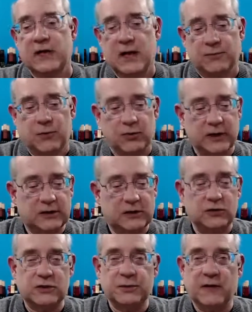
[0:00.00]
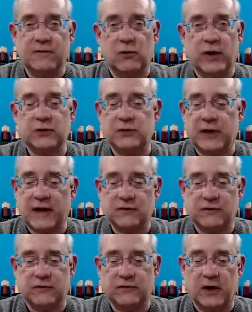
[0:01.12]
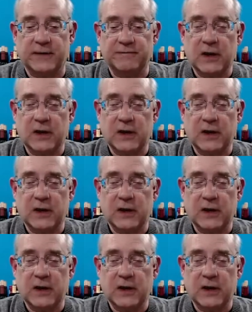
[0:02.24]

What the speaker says: But we're going to do some giveaways. We're going to have some fun.